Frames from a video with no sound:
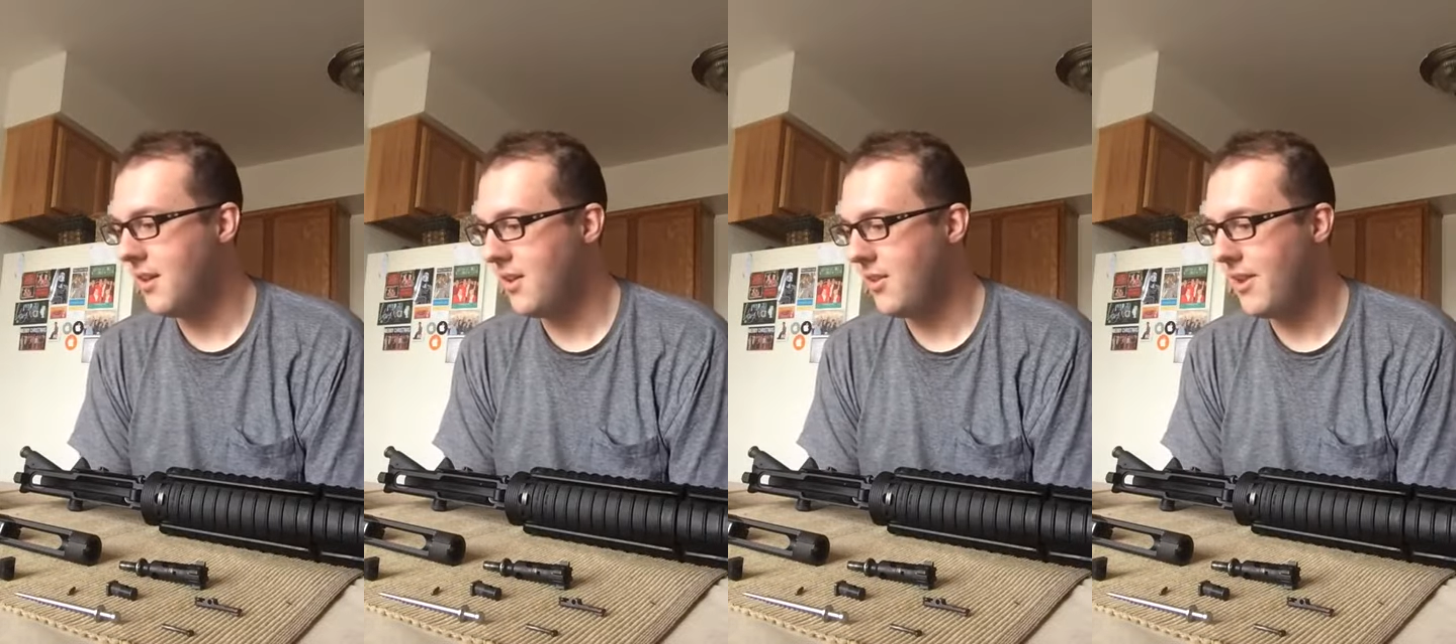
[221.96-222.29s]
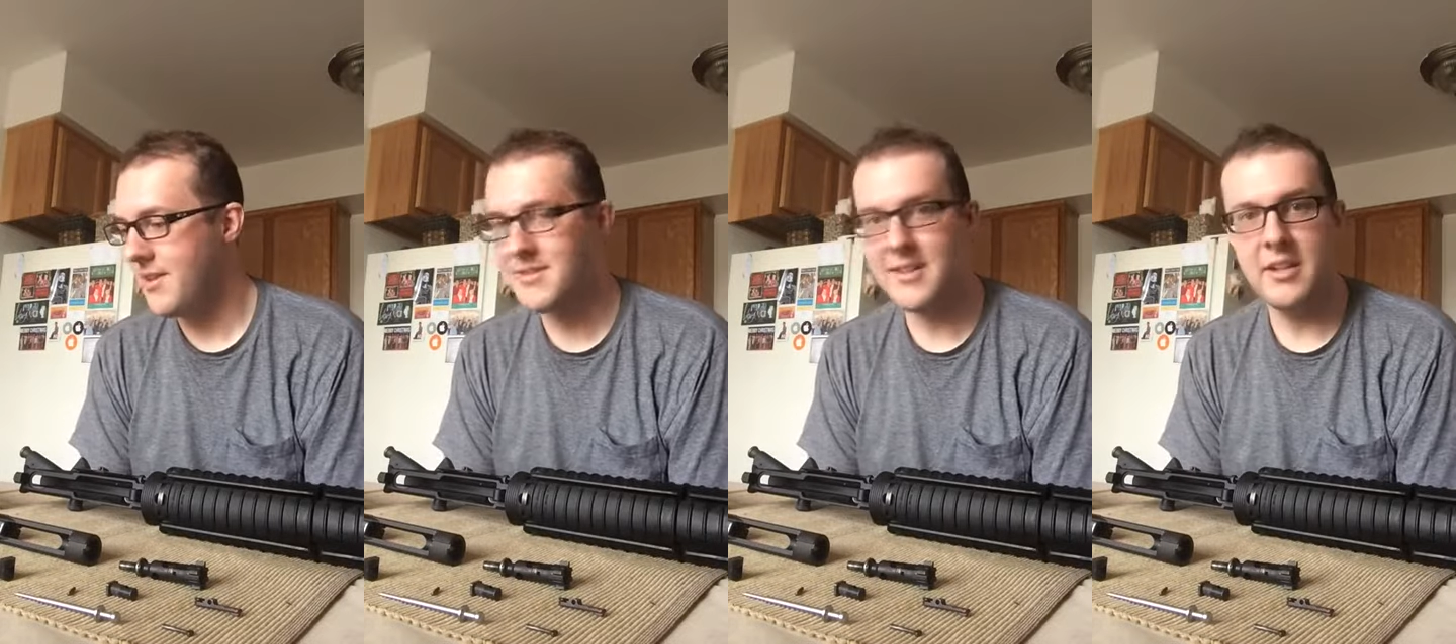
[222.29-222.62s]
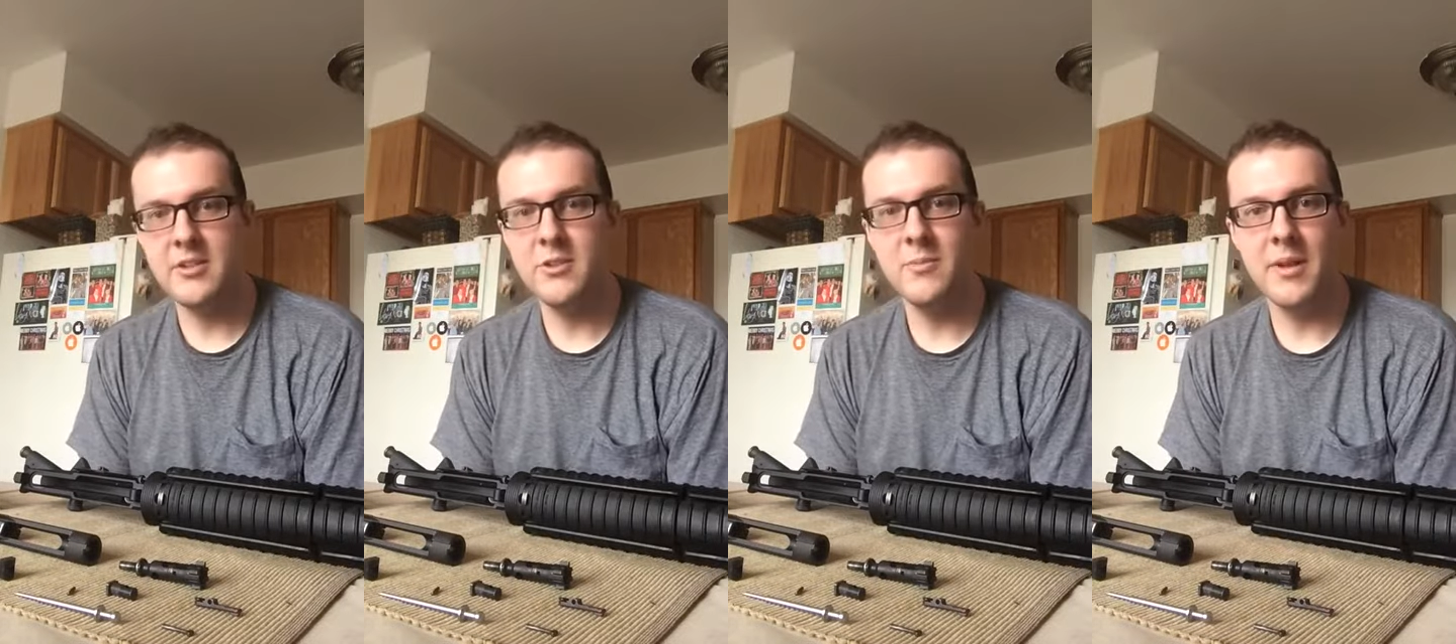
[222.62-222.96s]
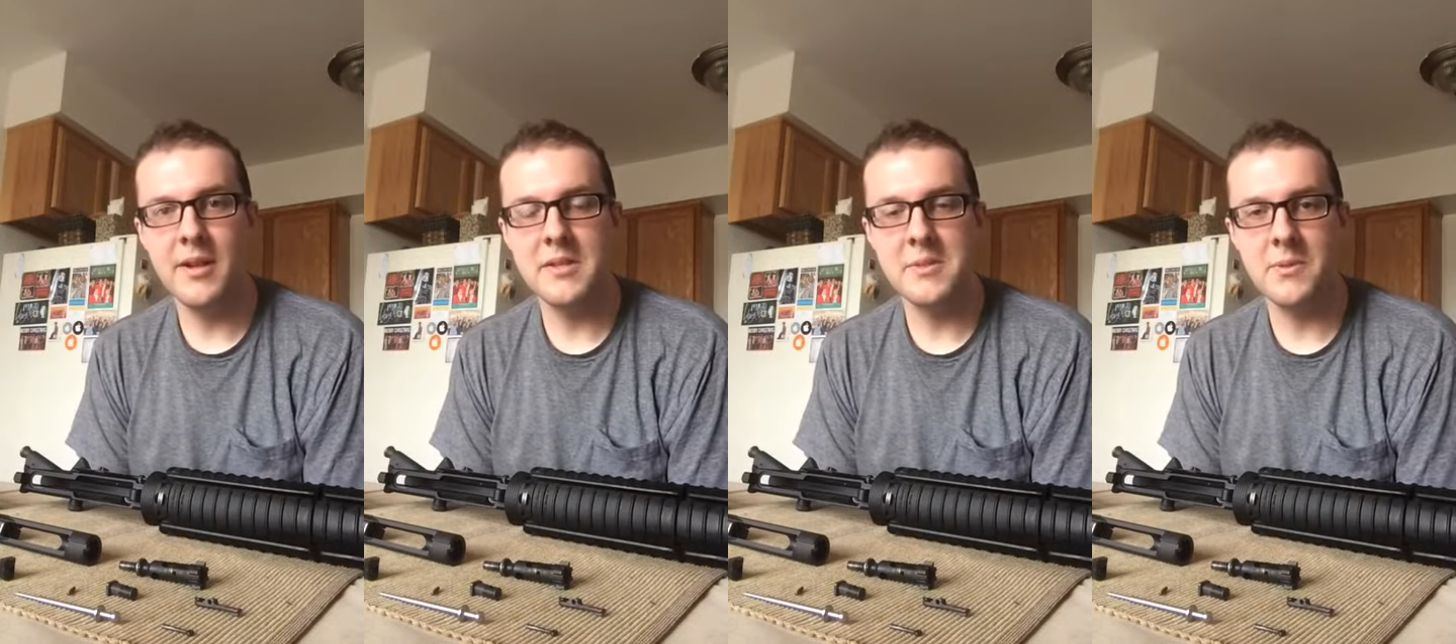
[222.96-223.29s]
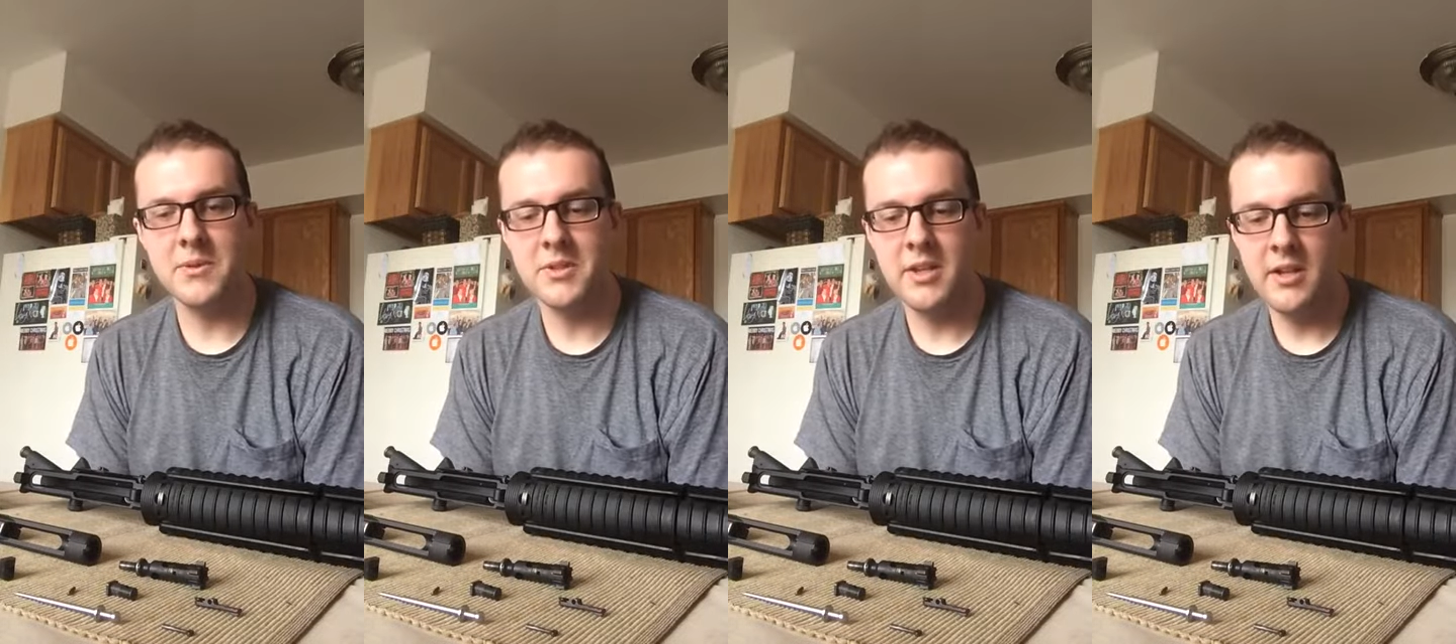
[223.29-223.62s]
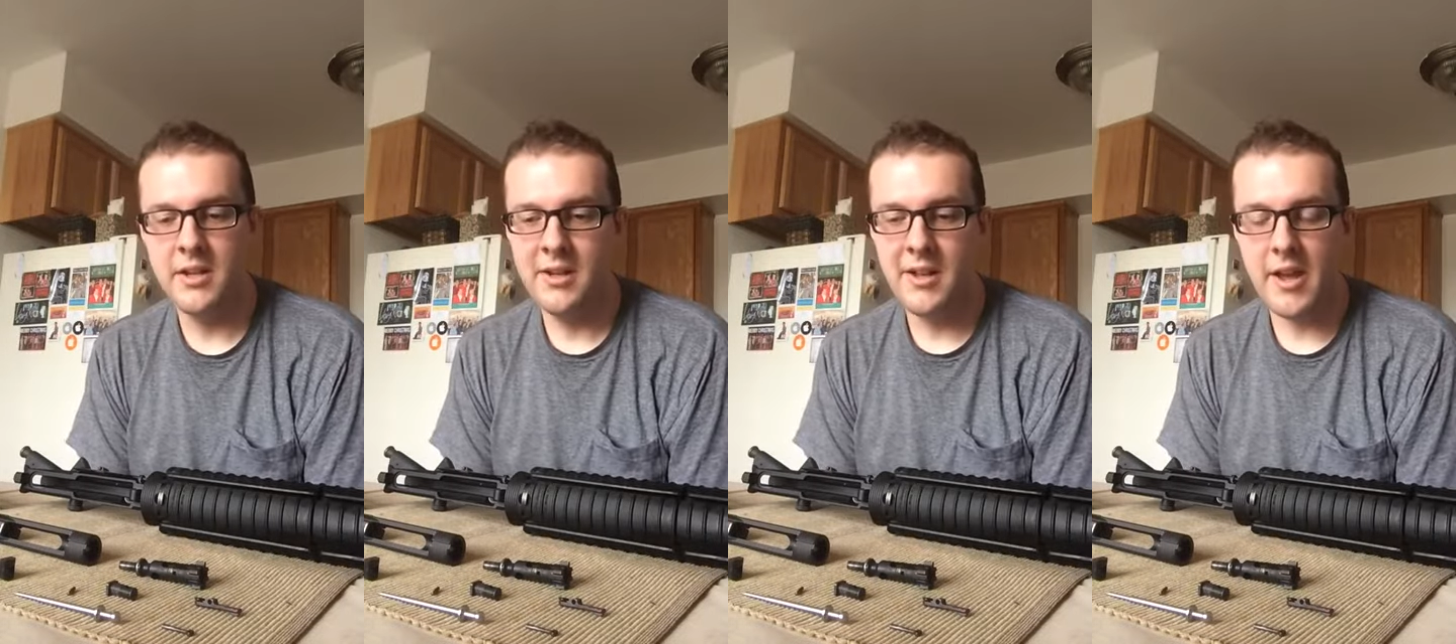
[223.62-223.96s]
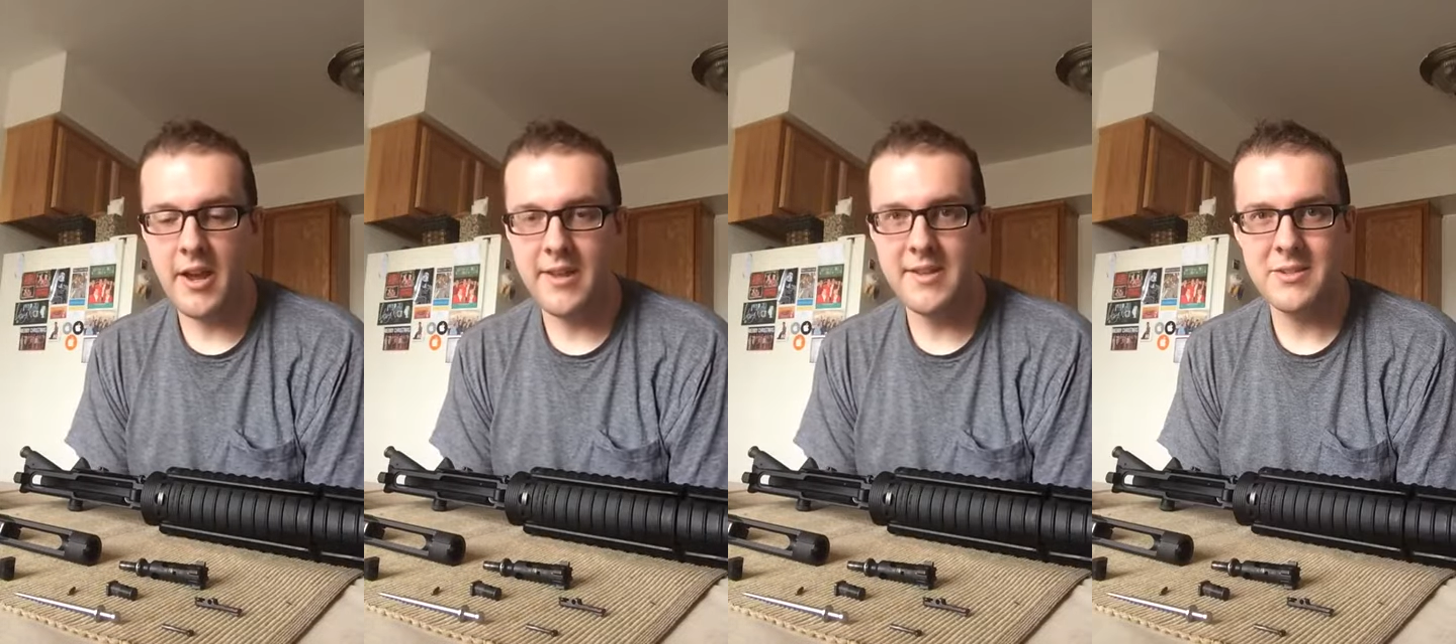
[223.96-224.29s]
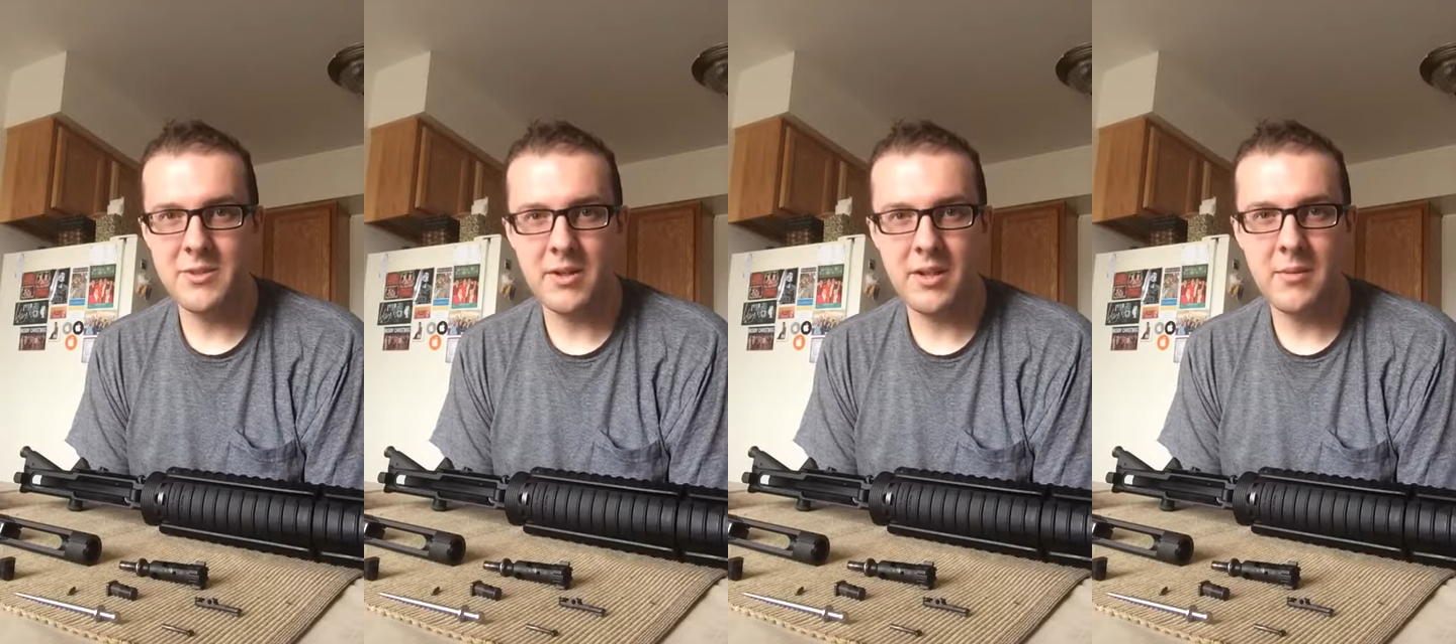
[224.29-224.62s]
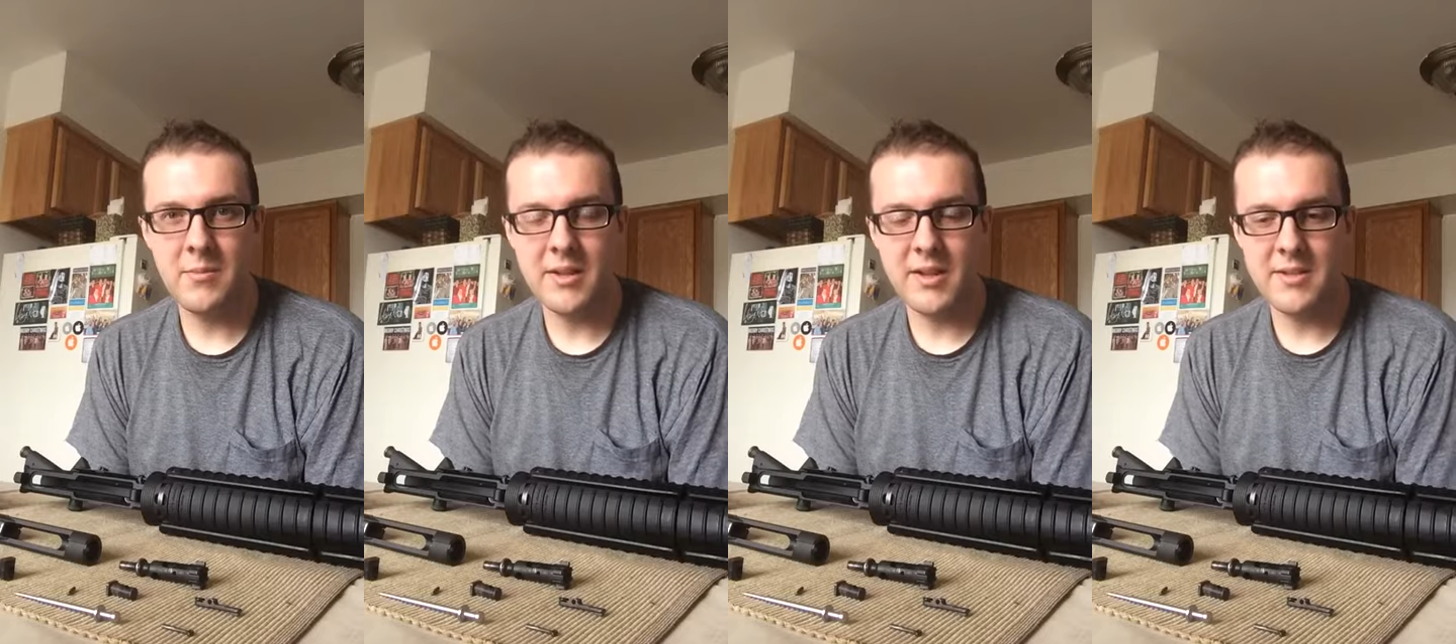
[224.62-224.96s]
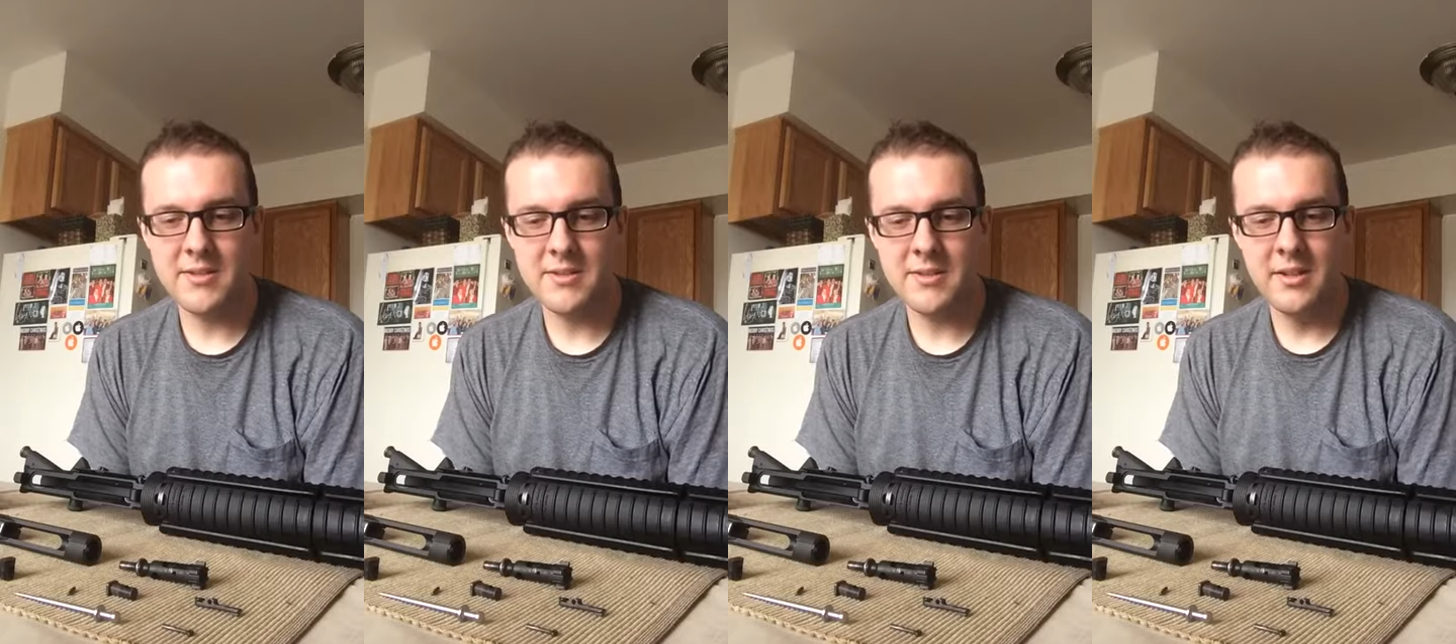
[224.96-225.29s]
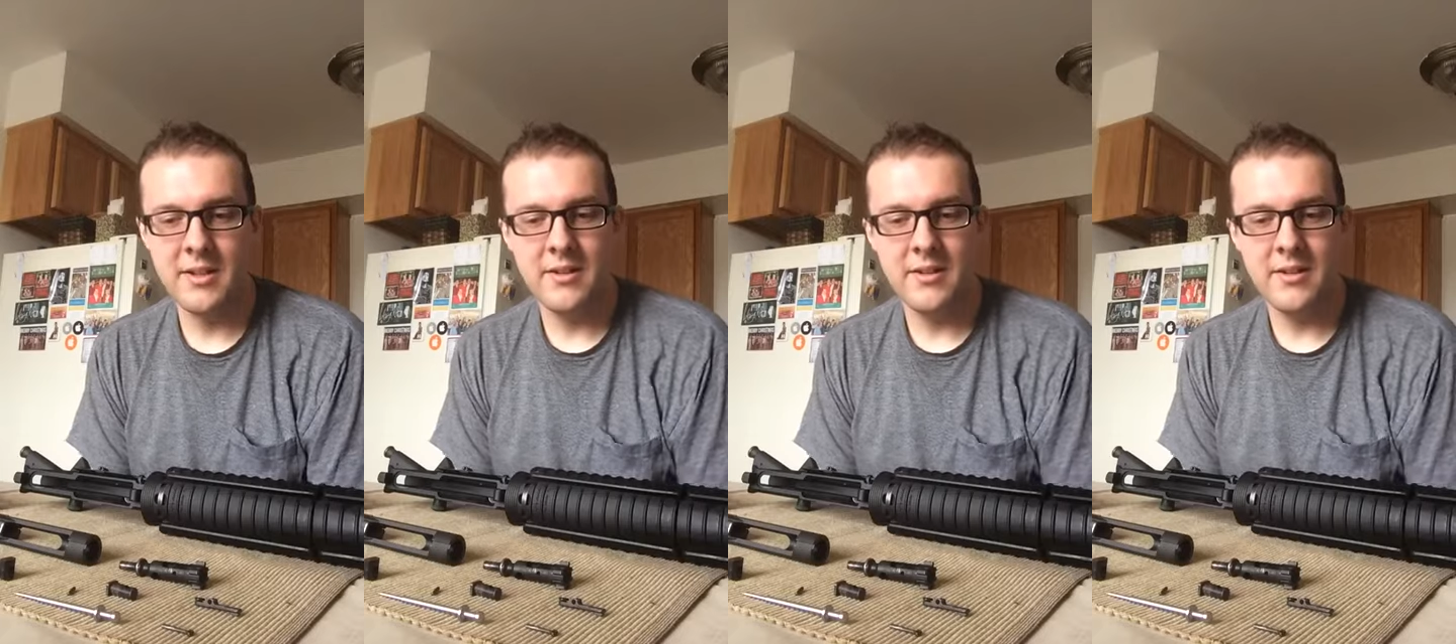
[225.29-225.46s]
less than 2 minutes, which is tricky because